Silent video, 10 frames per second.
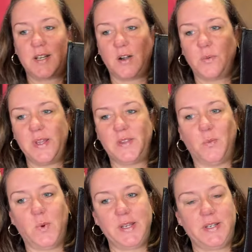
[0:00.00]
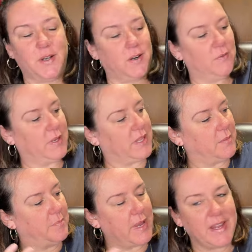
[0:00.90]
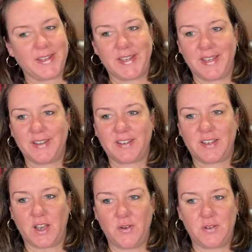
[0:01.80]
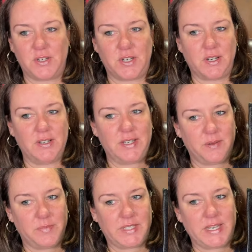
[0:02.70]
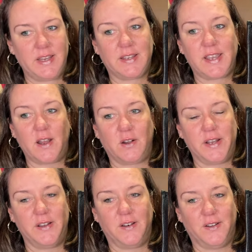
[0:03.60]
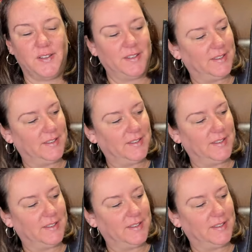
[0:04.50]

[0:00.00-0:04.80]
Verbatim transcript: start with winter with a big Coach Dempsey carryall.